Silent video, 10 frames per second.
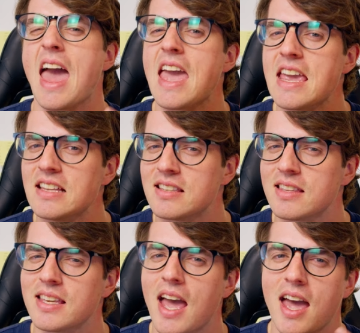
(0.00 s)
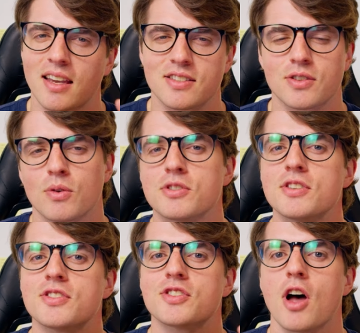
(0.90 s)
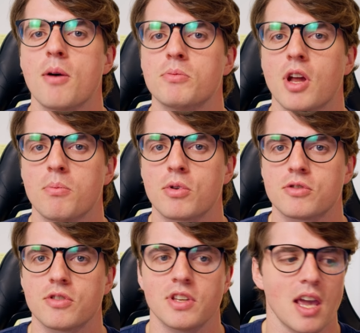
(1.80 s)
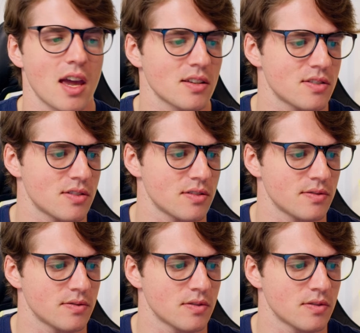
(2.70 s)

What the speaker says: a to the x, or just some number to the x,